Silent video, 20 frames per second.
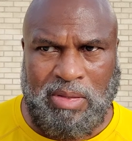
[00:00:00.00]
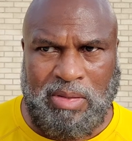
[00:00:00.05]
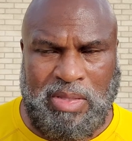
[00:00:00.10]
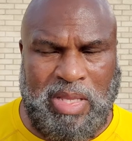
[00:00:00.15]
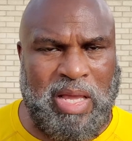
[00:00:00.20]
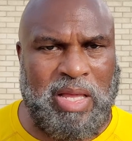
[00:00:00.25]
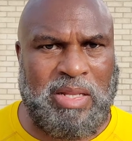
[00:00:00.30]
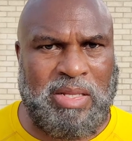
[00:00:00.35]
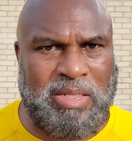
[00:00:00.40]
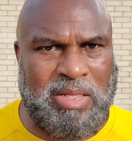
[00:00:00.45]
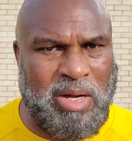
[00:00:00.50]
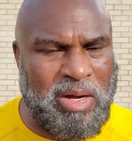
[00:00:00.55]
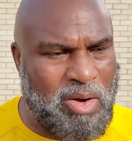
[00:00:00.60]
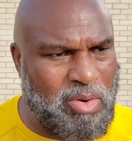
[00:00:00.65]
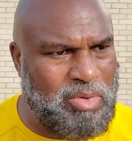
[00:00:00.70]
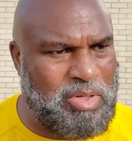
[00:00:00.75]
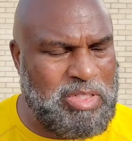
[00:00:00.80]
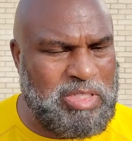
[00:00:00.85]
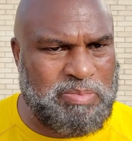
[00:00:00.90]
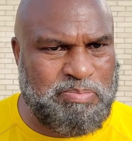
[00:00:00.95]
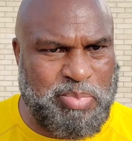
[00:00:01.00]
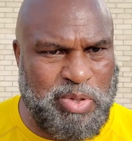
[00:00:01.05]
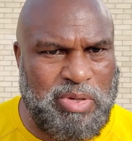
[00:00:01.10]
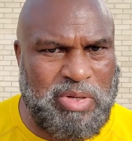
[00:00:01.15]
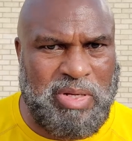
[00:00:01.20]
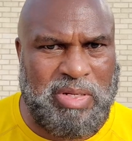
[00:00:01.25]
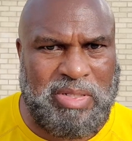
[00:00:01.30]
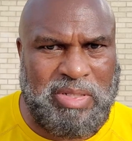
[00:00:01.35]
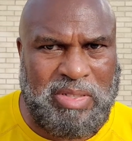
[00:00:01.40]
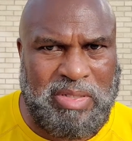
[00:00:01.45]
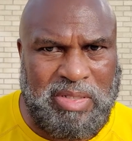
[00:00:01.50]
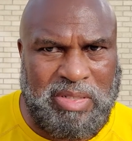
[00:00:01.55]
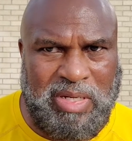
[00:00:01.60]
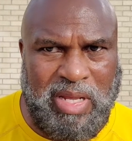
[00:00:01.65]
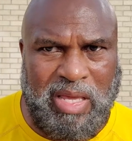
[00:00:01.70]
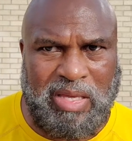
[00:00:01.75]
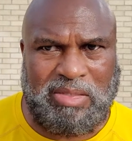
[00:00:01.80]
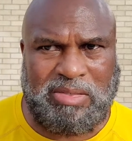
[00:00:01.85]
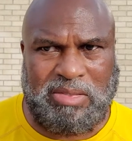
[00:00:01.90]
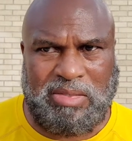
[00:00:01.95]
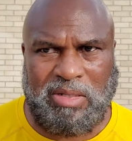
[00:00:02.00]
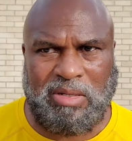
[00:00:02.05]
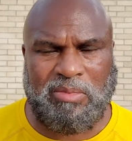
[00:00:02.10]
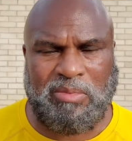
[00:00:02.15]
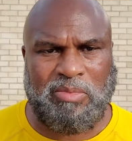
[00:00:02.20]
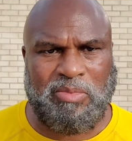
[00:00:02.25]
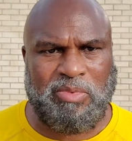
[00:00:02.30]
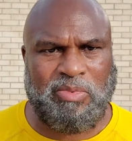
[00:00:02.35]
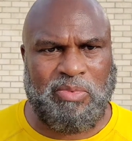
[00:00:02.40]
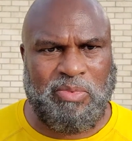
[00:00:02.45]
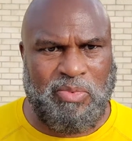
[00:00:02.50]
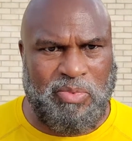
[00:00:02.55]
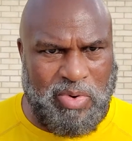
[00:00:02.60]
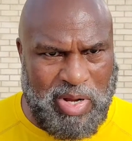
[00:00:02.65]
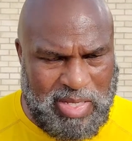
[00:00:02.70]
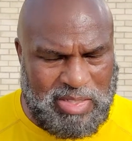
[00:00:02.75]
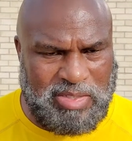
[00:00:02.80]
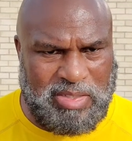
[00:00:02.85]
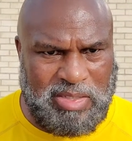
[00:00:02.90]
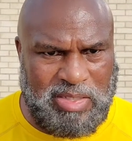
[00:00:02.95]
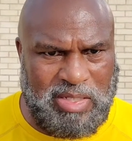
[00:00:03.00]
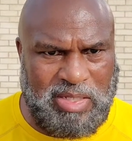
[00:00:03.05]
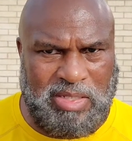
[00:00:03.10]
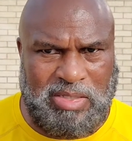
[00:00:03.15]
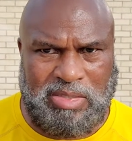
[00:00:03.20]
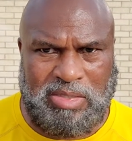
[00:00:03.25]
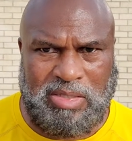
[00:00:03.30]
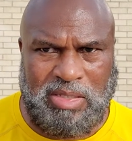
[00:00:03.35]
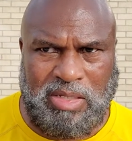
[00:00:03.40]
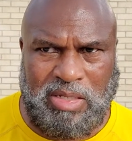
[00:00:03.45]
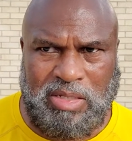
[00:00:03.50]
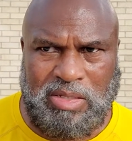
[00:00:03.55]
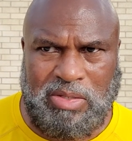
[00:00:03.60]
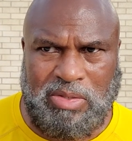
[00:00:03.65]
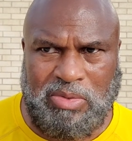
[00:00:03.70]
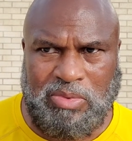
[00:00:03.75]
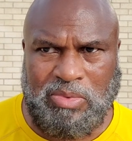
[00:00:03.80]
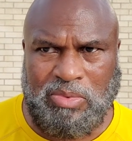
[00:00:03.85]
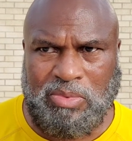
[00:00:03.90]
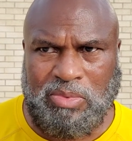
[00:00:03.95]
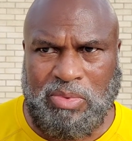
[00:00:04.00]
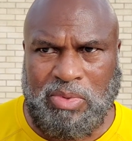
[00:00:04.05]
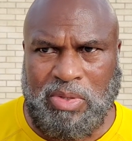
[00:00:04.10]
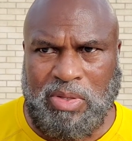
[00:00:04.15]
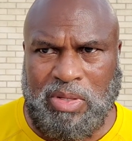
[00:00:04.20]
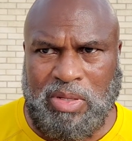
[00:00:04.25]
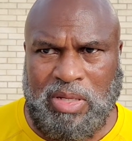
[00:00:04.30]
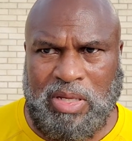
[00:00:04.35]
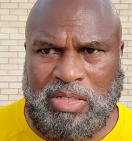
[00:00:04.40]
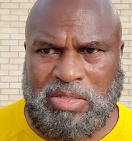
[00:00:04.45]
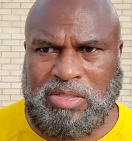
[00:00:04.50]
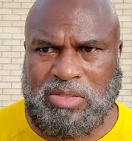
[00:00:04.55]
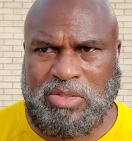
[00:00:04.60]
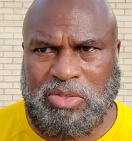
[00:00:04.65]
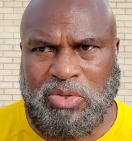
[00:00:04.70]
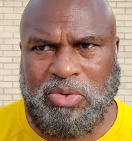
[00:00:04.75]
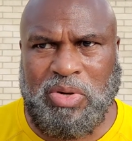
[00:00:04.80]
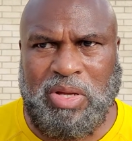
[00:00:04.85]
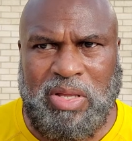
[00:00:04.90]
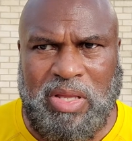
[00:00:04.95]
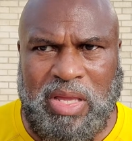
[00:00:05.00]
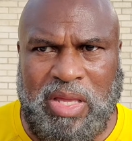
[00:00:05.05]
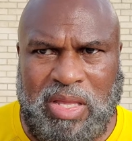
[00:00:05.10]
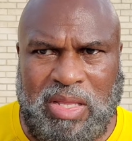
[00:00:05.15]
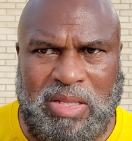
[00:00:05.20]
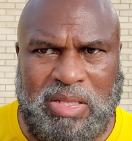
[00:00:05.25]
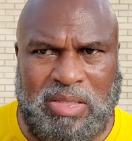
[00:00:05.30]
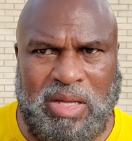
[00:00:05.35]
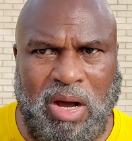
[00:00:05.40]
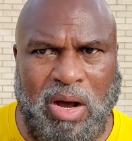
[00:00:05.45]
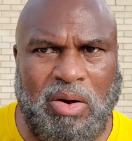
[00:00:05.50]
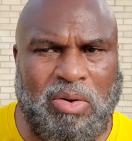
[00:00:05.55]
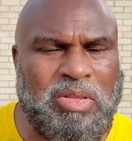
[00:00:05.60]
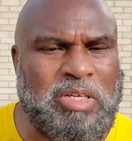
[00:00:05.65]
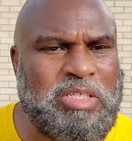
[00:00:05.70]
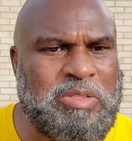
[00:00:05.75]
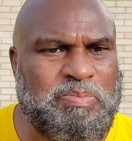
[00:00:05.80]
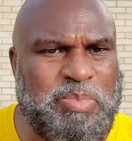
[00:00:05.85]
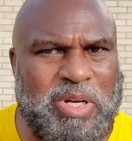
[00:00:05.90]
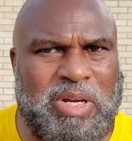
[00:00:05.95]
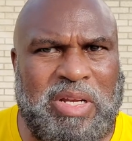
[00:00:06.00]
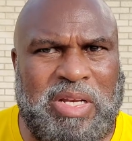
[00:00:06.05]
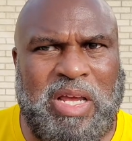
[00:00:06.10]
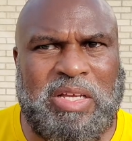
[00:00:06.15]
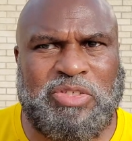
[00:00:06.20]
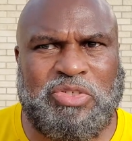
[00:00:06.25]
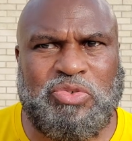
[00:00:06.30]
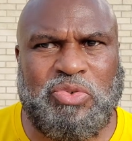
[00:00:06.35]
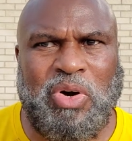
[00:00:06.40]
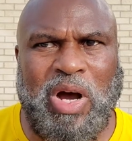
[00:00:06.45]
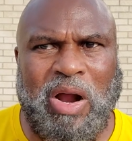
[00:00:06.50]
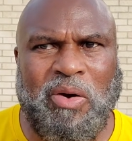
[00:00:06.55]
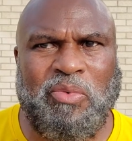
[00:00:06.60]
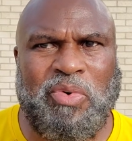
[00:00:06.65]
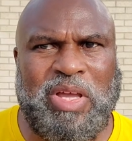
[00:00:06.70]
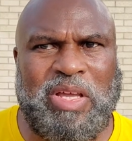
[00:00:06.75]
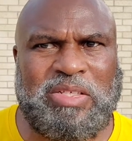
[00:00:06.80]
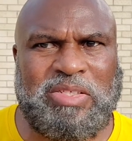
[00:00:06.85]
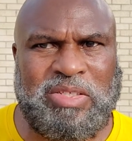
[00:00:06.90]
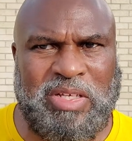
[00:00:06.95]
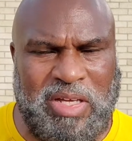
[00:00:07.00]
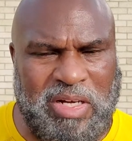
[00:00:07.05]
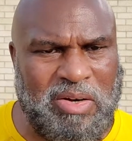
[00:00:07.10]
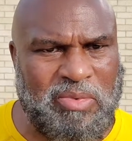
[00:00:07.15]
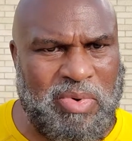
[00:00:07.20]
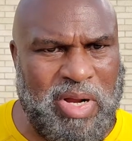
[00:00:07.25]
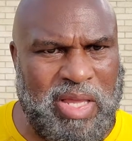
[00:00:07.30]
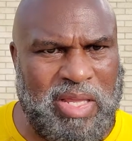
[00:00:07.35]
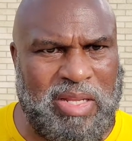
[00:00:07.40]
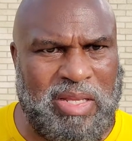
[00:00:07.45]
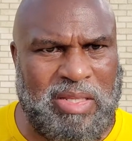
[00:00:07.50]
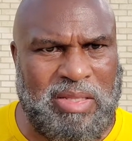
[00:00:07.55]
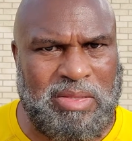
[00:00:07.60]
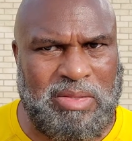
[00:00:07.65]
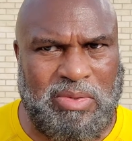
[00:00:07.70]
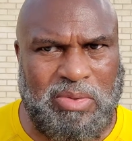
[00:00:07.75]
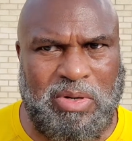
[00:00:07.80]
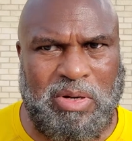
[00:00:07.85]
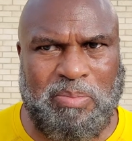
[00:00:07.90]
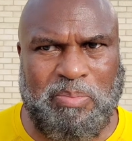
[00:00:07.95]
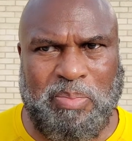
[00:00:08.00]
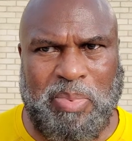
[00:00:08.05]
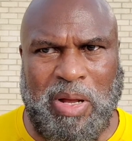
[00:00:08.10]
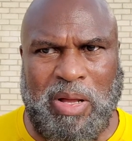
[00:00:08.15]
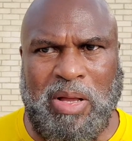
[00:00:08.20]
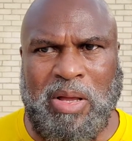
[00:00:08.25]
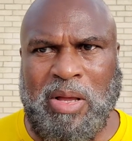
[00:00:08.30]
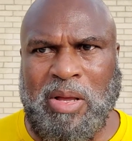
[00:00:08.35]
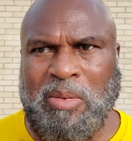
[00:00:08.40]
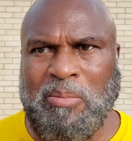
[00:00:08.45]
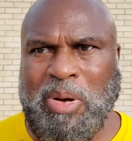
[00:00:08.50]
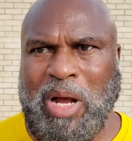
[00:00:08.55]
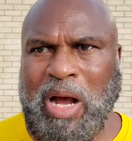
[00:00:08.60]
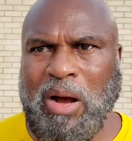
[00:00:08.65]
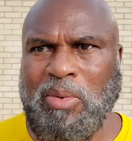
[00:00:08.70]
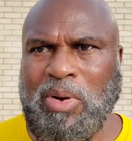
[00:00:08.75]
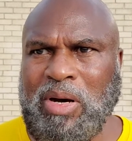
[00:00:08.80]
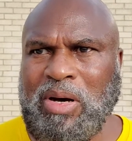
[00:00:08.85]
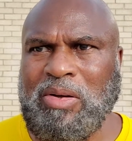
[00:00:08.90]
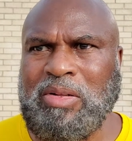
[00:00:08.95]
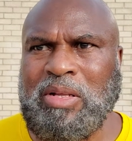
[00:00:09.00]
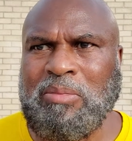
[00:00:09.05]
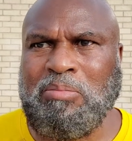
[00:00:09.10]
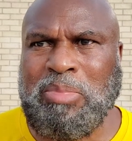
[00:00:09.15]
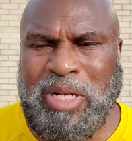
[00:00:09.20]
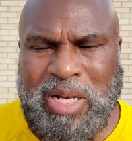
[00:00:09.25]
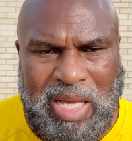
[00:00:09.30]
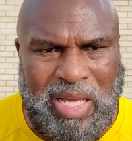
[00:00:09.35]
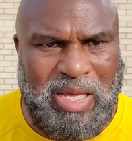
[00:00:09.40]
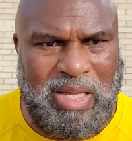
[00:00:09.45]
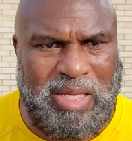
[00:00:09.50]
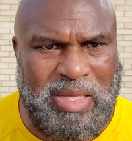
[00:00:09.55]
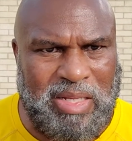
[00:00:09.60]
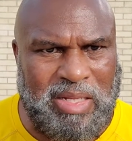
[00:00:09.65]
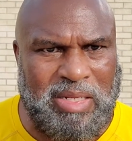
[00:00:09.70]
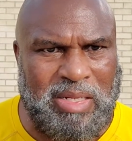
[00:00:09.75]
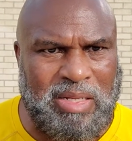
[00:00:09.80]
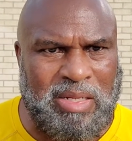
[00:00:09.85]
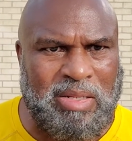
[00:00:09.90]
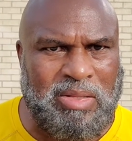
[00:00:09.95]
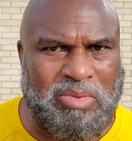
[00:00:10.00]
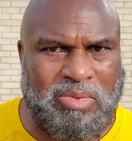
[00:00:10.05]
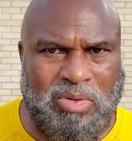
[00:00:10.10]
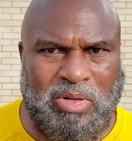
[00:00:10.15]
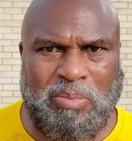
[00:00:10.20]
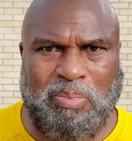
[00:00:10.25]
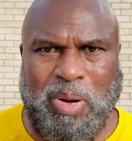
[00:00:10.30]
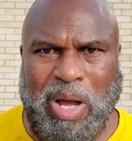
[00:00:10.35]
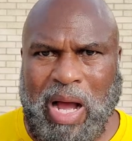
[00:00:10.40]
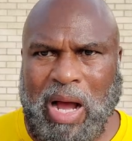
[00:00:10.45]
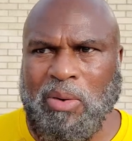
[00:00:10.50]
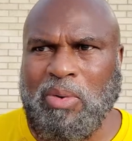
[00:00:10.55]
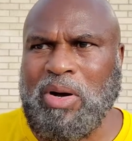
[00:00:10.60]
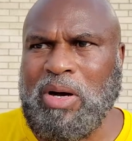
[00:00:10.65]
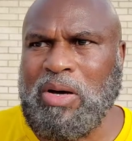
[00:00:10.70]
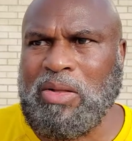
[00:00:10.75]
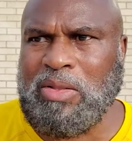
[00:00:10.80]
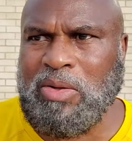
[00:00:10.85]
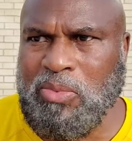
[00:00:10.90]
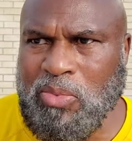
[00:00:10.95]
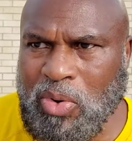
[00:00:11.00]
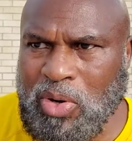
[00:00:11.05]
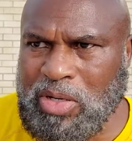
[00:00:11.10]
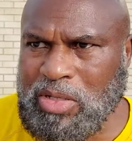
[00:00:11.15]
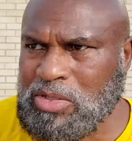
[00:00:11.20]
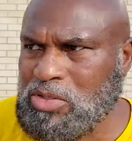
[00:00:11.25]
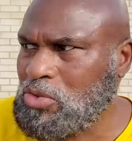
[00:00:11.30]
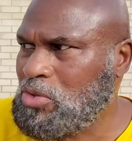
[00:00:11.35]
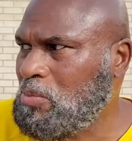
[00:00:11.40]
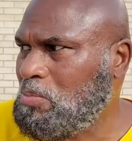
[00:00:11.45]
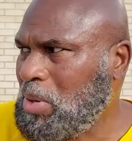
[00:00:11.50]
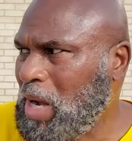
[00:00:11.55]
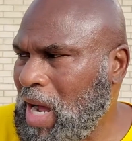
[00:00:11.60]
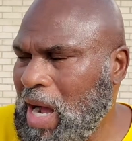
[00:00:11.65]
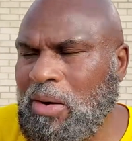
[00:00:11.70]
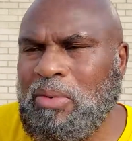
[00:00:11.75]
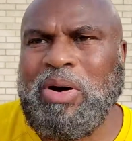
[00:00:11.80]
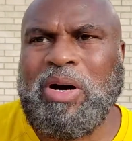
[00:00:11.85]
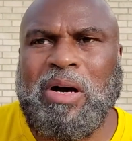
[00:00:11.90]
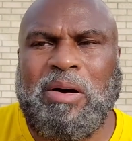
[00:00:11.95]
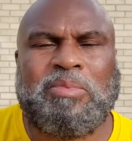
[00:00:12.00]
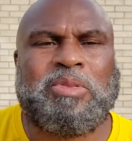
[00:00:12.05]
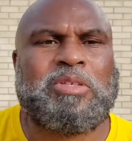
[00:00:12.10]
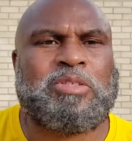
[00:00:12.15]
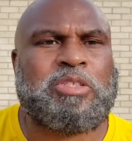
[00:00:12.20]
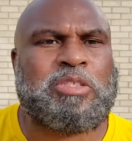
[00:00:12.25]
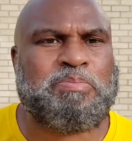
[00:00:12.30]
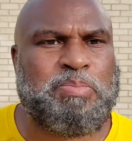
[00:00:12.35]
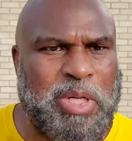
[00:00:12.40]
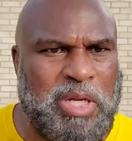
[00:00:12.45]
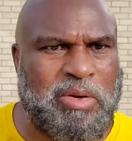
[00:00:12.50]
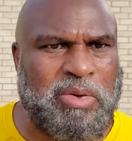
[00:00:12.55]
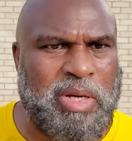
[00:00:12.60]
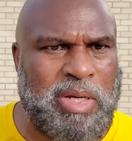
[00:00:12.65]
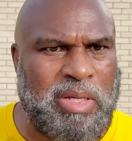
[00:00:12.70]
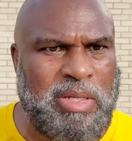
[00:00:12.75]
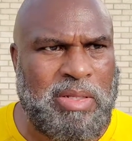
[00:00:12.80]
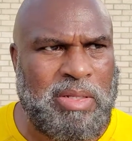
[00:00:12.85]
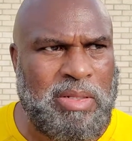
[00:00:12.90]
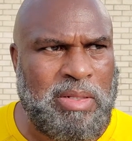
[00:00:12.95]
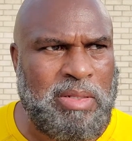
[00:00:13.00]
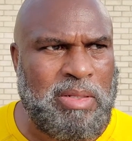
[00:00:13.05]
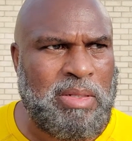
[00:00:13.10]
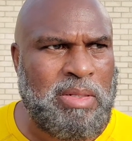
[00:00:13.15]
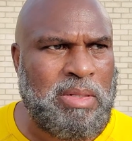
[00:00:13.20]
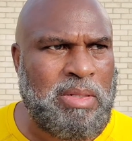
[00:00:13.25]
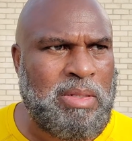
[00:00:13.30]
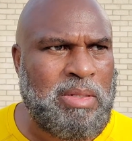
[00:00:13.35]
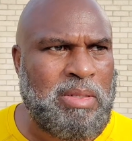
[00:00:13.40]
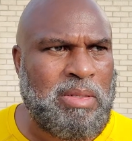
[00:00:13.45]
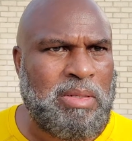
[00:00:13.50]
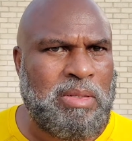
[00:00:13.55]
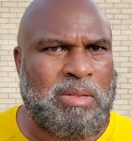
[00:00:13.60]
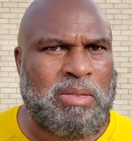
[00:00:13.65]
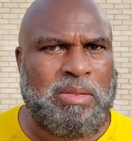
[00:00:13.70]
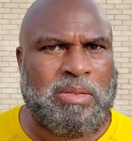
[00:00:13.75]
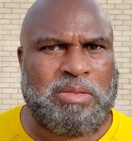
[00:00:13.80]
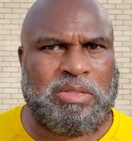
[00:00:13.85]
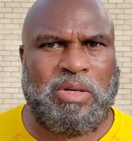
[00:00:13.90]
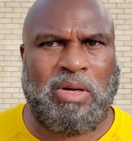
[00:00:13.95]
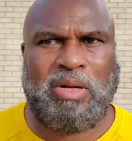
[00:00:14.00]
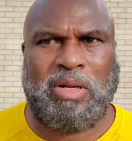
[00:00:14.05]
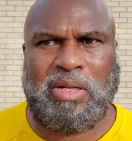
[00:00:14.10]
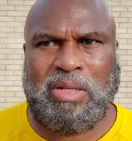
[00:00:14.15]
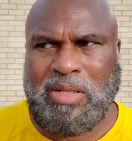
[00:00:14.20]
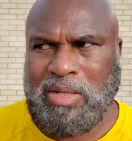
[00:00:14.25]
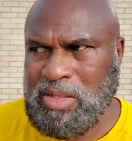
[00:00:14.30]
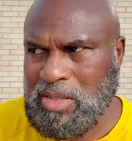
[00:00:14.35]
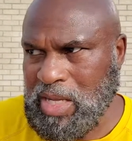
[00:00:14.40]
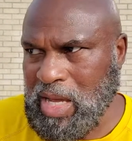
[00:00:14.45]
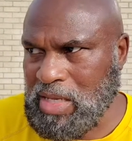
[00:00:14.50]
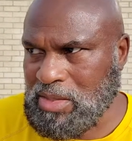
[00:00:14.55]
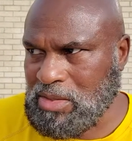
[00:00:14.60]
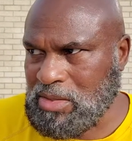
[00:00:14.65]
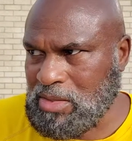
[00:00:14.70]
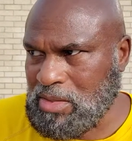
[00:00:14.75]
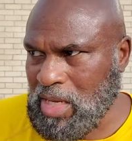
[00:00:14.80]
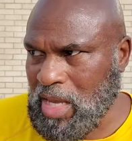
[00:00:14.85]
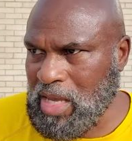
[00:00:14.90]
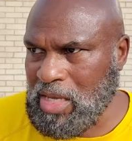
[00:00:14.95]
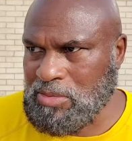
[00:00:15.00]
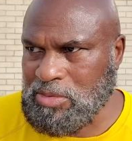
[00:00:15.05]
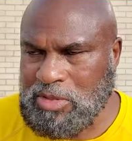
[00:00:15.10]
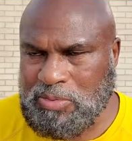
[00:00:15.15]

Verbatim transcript: That the Holy Spirit takes up residence in you. It's through the Holy Spirit, that you are regenerated through the power of the blood, through the power of the water, through the power of the Spirit. So that same